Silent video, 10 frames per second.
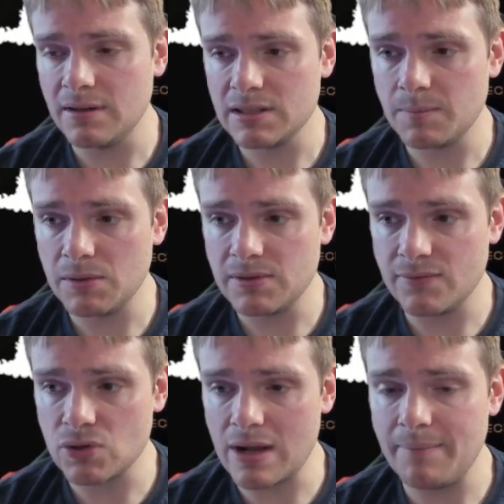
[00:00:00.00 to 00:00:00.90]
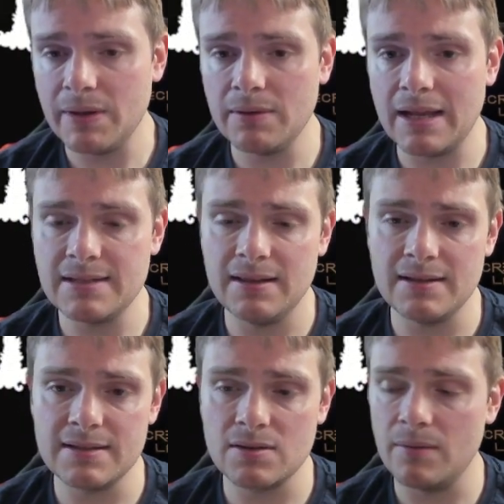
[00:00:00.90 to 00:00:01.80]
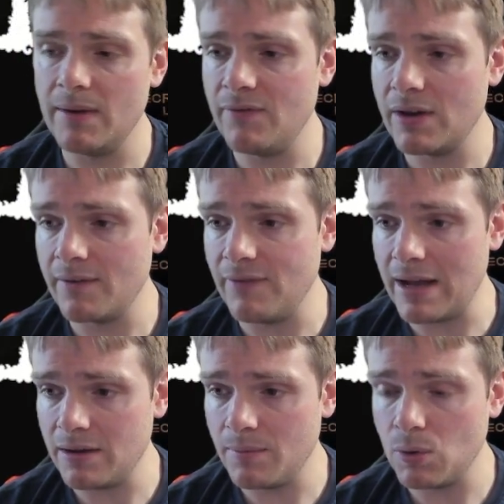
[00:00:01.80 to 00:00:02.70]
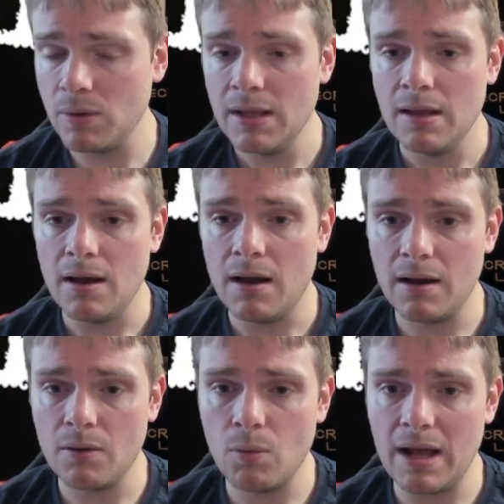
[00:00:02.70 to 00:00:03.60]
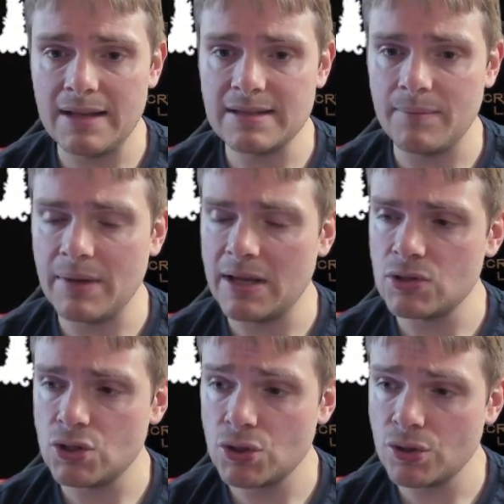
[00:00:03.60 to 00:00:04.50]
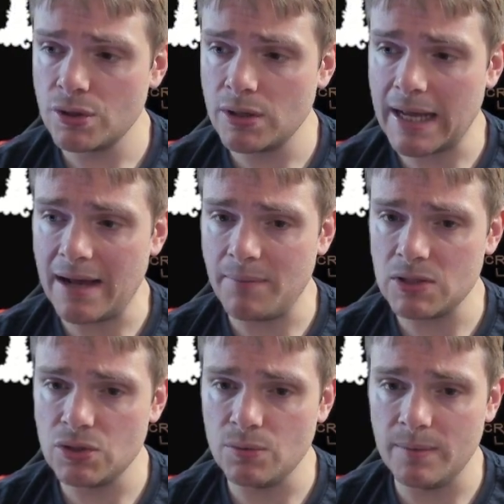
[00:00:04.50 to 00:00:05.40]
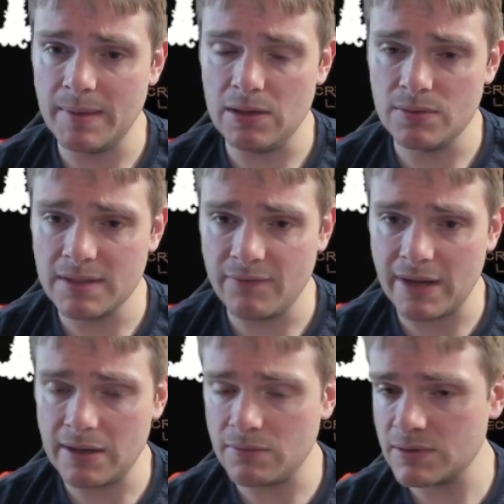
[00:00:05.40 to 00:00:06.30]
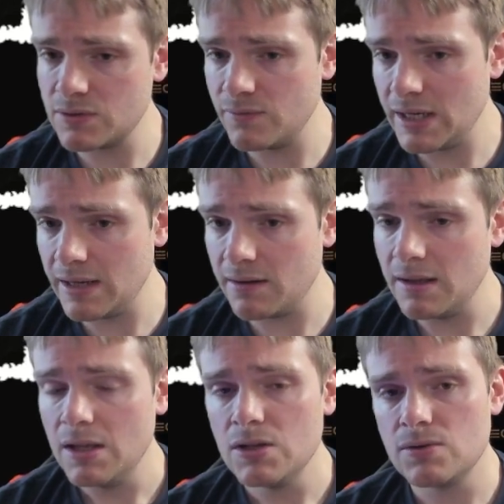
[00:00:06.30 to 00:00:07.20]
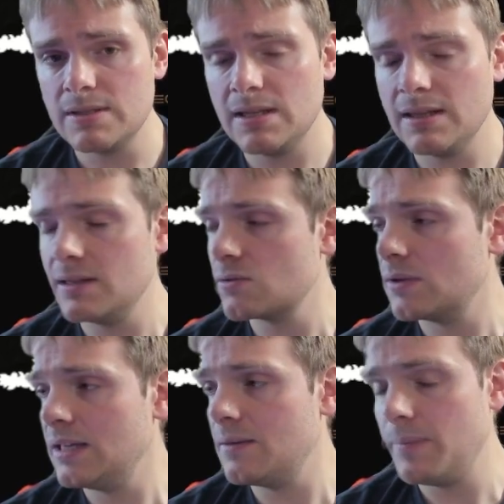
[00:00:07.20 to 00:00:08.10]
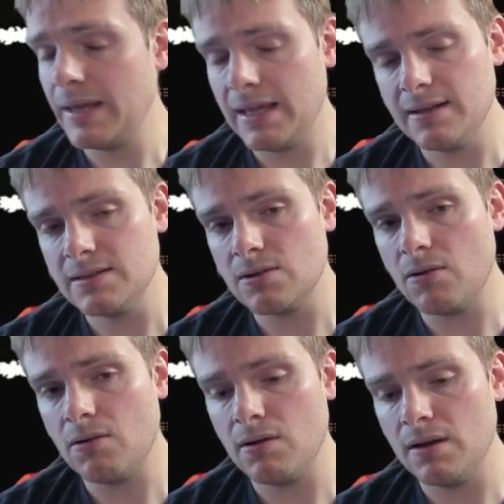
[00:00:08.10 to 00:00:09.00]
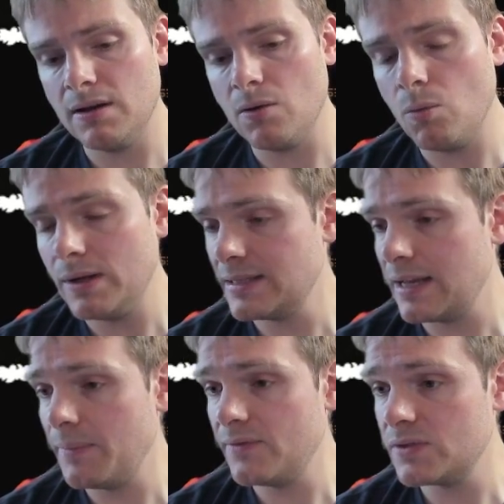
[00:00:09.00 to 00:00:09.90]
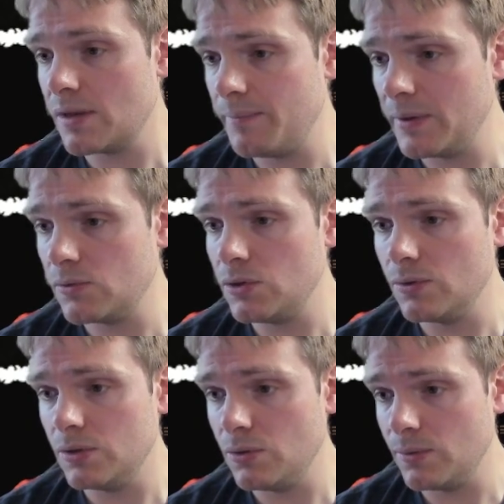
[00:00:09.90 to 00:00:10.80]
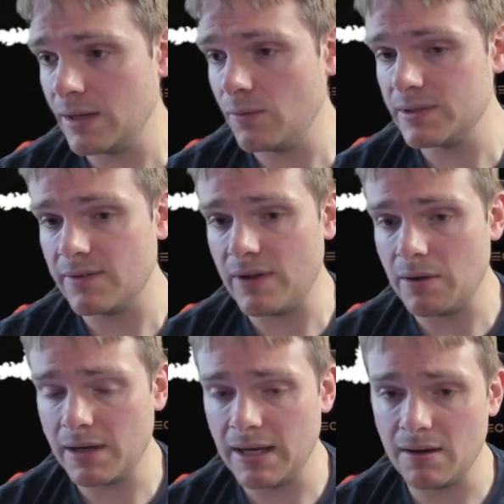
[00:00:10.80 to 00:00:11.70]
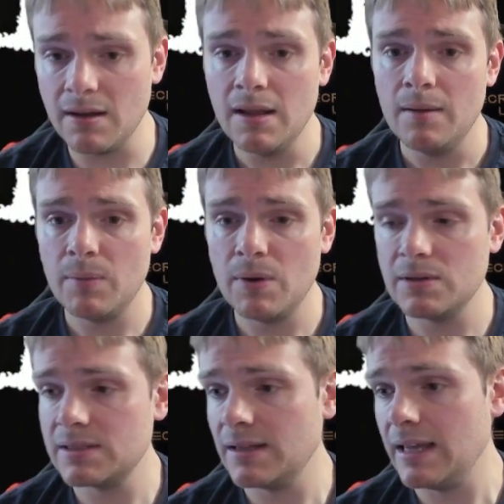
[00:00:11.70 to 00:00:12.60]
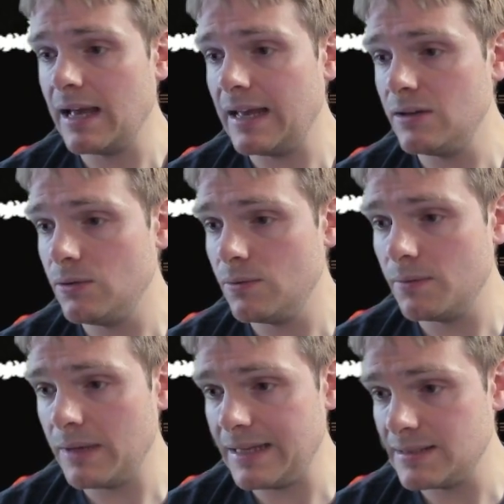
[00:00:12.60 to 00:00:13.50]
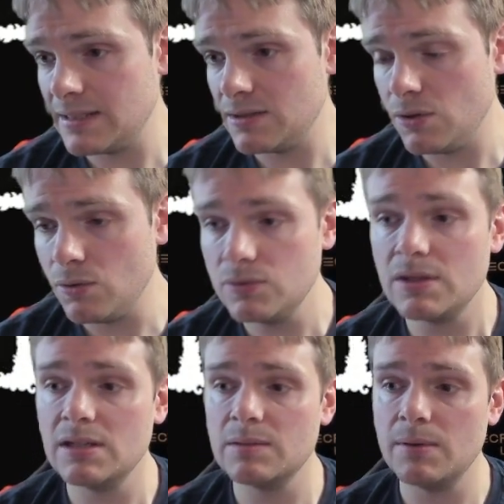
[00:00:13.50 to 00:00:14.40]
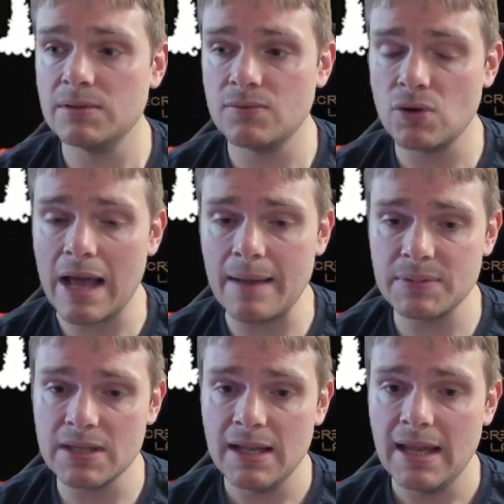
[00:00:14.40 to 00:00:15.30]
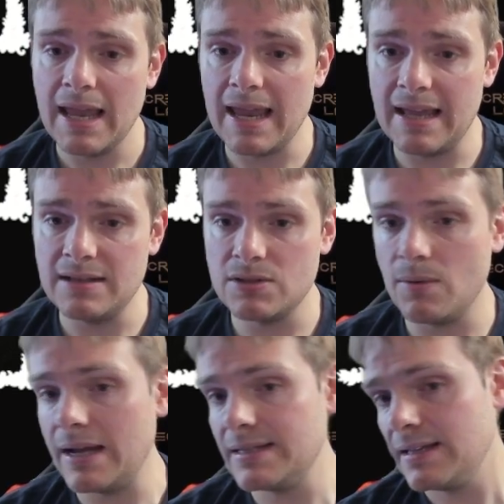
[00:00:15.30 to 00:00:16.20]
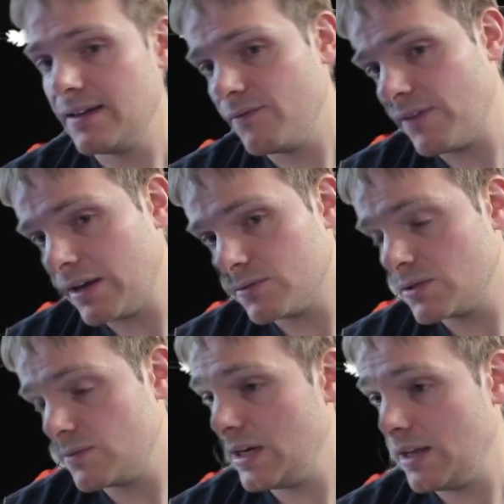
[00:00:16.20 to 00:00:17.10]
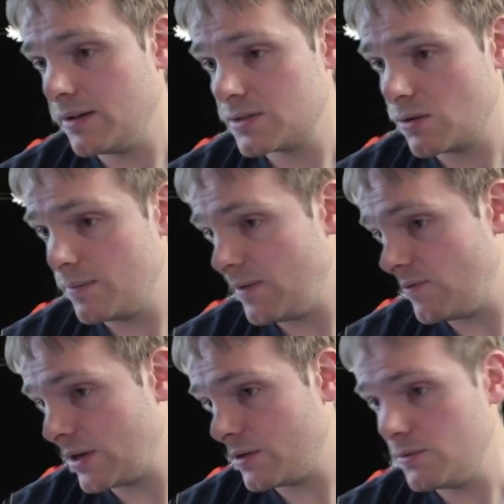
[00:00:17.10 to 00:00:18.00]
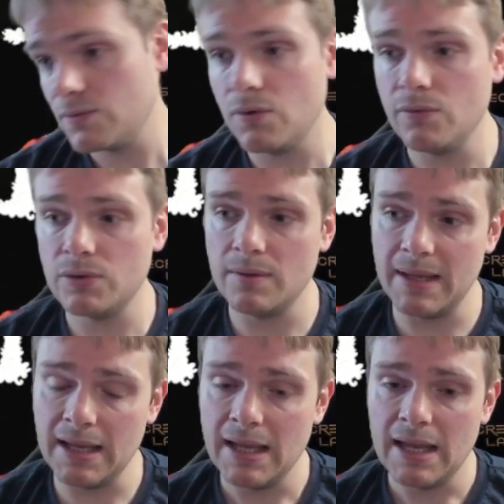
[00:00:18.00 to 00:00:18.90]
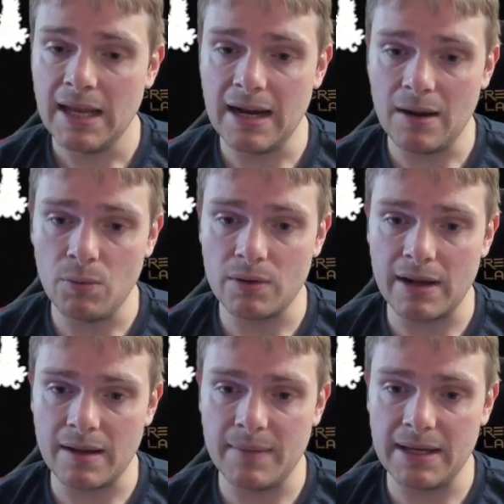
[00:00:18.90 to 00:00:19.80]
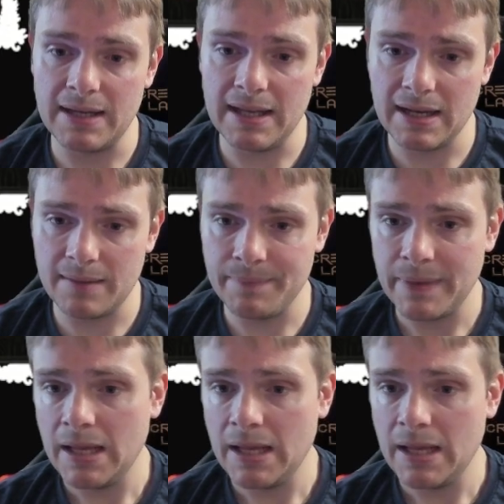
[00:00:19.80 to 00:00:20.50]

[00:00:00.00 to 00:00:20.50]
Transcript: an explosive trap build, I think this is going to be very valuable. Otherwise, I'm not sure how much you would be using Final Souvenir. So I think this really depends on what type of sub build you are doing with the Falconer. Personally, I do intend to use explosive traps, and so I think Final Souvenir is going to be very useful to me, and I would recommend getting it.